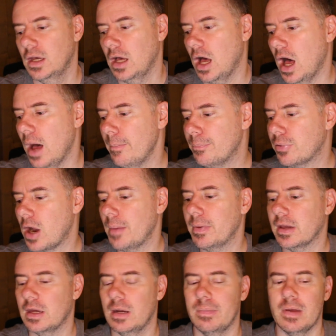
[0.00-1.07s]
I'm probably
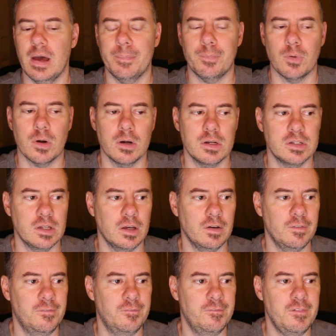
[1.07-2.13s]
going to be upwards
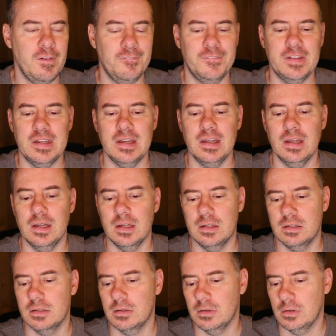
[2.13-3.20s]
of 50
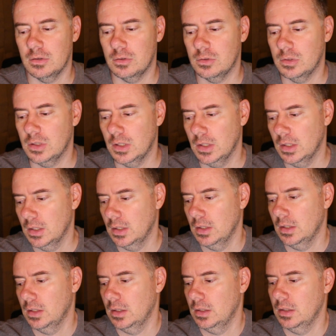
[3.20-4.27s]
to
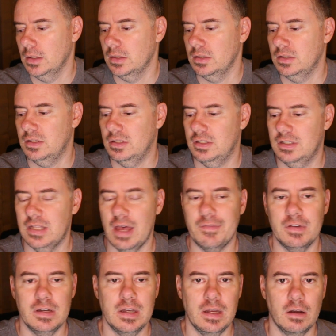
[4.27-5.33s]

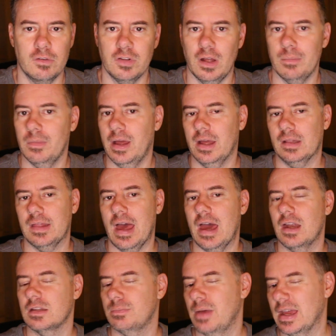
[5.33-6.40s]
70 or something like that
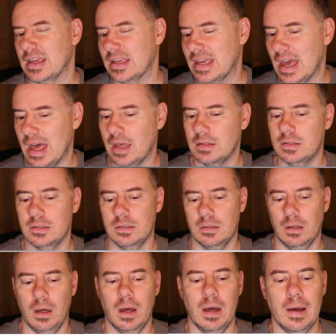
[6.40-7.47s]
is my guess.
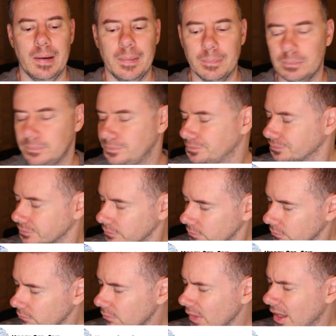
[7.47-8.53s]

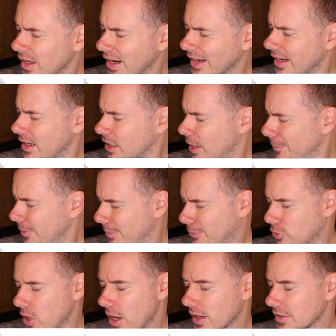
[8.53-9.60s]
And I got a couple of
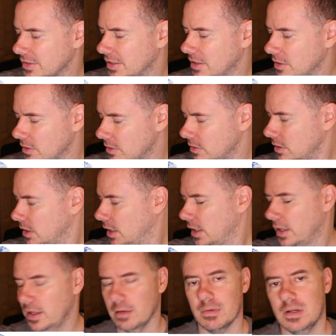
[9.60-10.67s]
products here
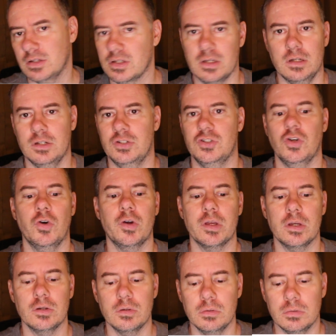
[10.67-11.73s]
I'm just going to show
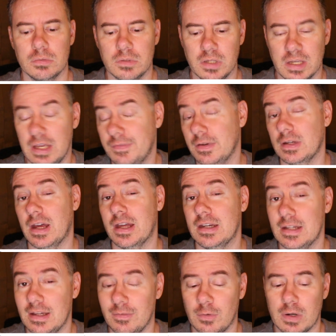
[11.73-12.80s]
you to give you an
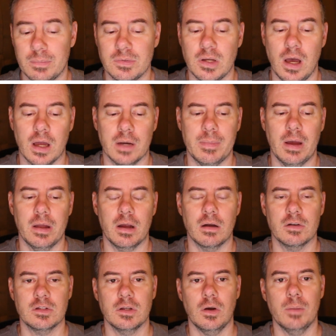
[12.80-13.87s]
idea of what I'm talking about here.
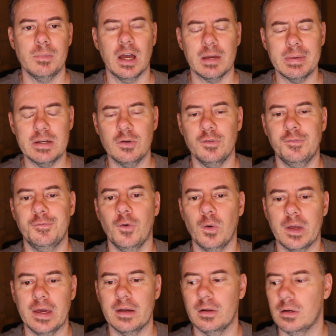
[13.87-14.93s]
So I'm not going to be doing full
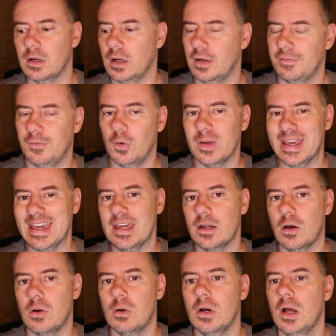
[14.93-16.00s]

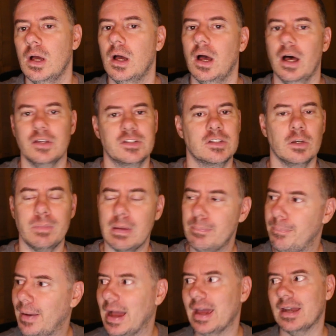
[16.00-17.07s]
keto. I'll still be
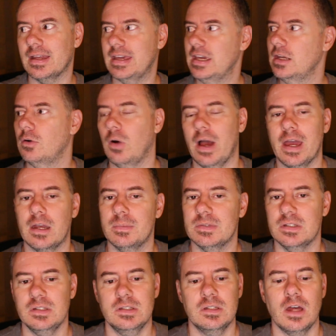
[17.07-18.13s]
buying keto
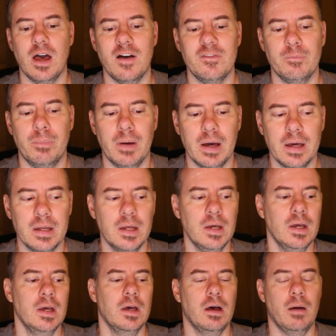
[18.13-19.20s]
items and stuff, but
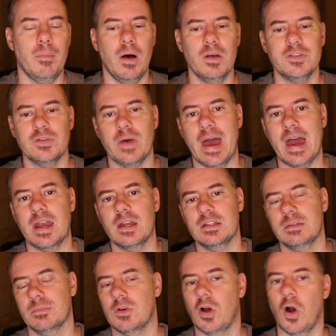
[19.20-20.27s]
I'm also adding
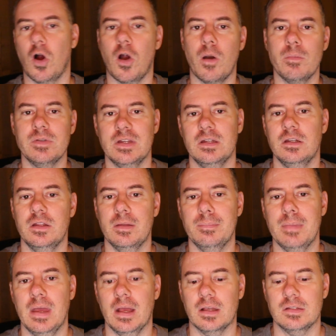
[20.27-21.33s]
some carbs into the
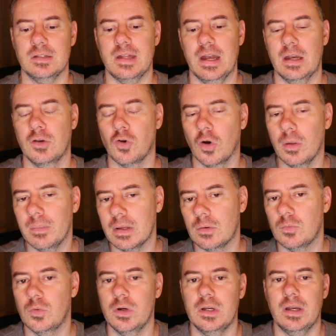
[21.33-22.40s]
mix that I normally
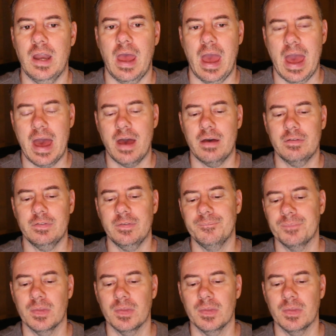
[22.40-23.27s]
wouldn't have.